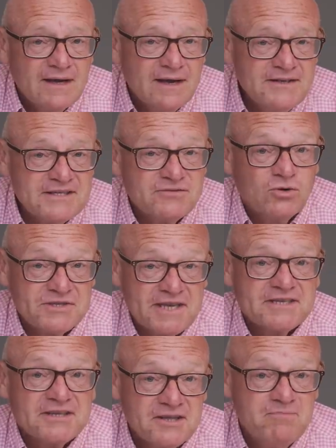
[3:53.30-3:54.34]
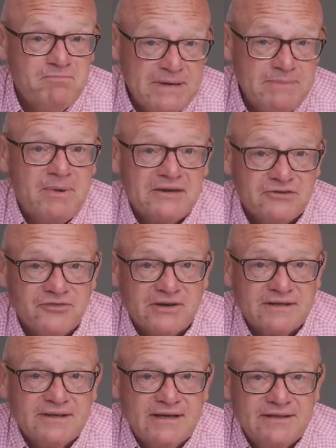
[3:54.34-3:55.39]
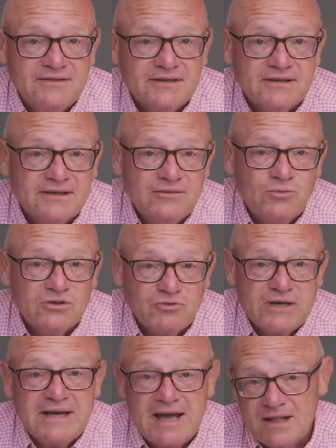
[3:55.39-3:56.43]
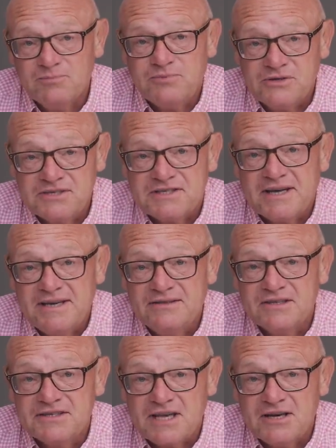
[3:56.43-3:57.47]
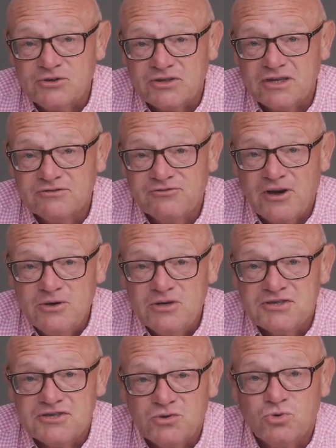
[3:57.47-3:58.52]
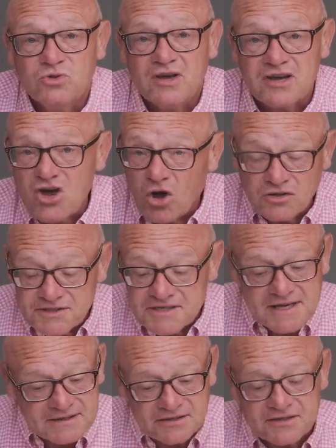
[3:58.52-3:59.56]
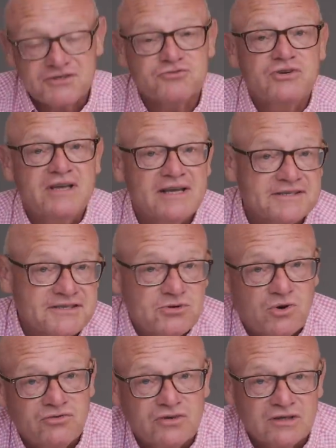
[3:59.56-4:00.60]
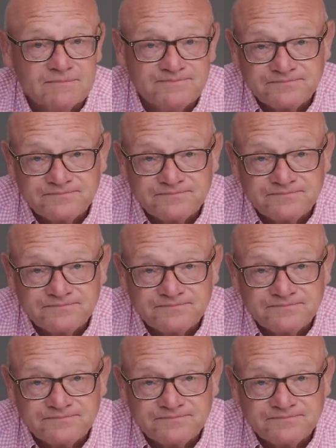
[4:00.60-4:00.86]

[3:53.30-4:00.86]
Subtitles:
And this, of course, has another big benefit in that it will really help you stay in the zone and focus on all the content the street has to offer.